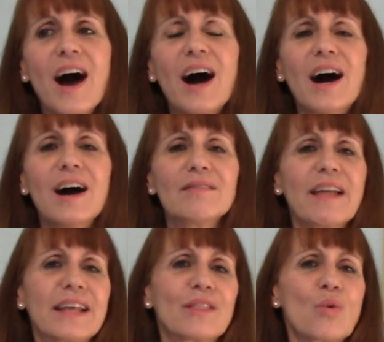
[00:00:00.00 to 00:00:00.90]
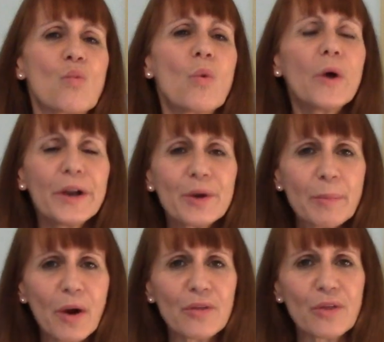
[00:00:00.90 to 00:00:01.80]
like the warrior
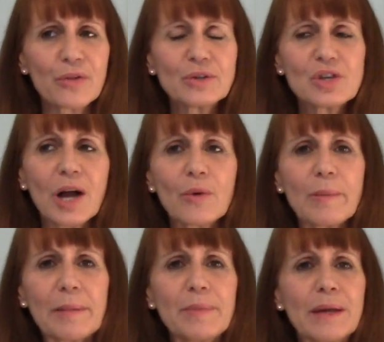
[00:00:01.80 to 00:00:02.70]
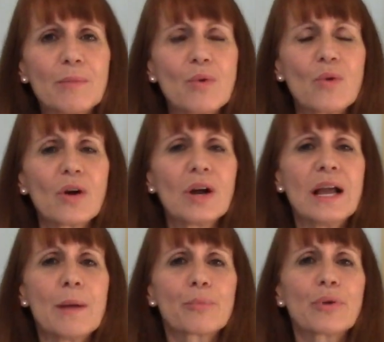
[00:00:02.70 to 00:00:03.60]
part in the third chakra, might be a more
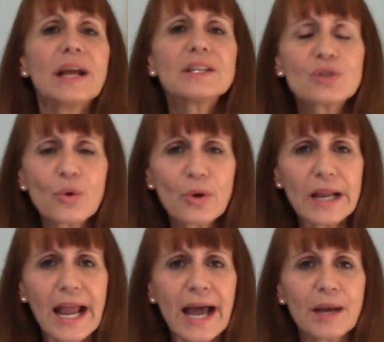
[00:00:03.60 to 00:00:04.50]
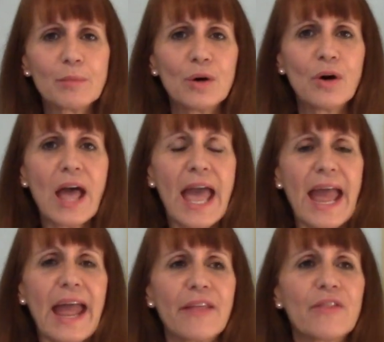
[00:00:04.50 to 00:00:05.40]
predatory animal.
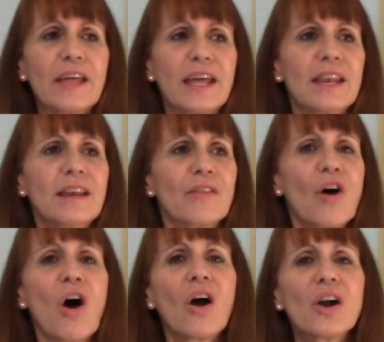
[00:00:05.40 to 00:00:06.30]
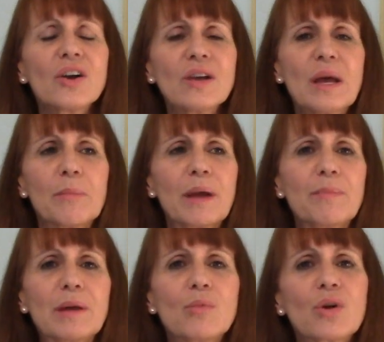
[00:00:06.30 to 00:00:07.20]
And then the heart
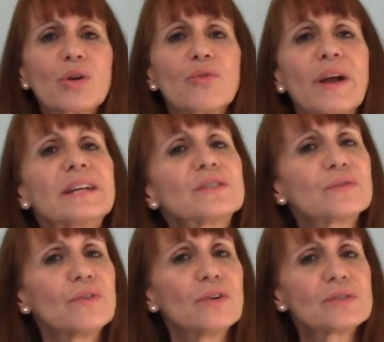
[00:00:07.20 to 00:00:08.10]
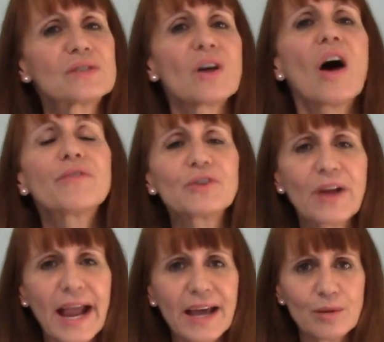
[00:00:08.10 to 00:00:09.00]
might be a more graceful, softer
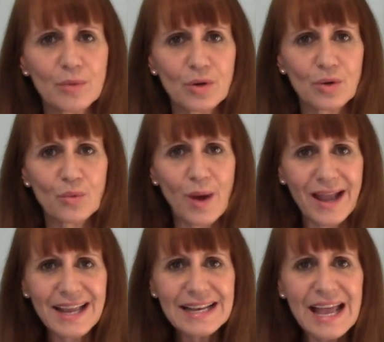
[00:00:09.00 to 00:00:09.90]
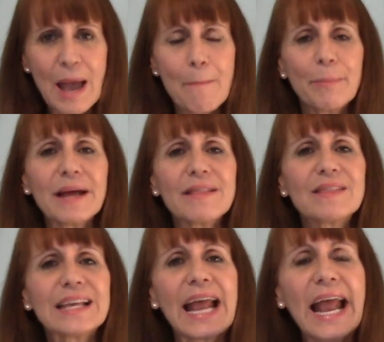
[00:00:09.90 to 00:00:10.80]
animal, right?
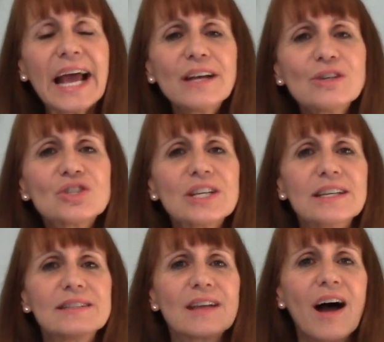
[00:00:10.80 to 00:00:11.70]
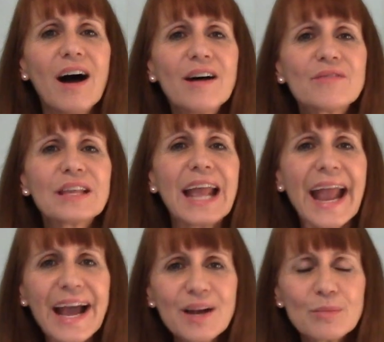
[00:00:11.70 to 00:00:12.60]
But the energies of the
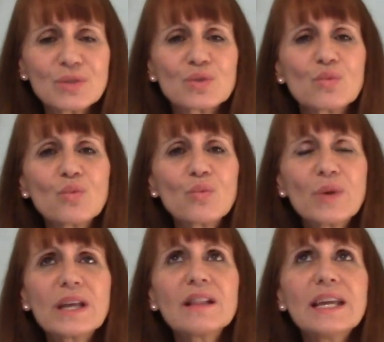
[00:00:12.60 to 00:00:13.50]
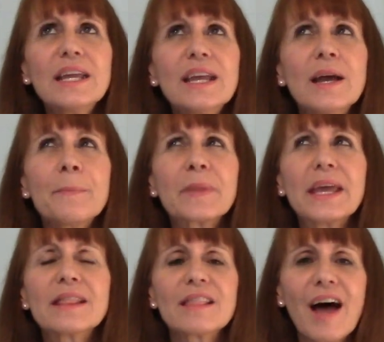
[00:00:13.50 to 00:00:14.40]
animals really
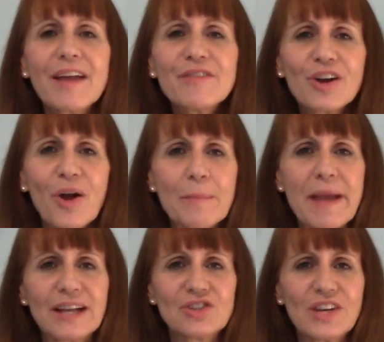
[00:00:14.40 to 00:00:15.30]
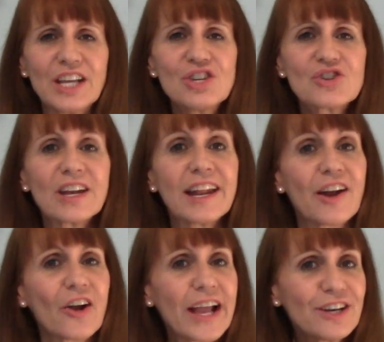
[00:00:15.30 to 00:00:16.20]
enliven our imagination and
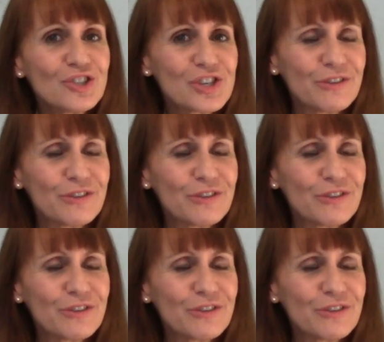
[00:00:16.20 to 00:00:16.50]
our energy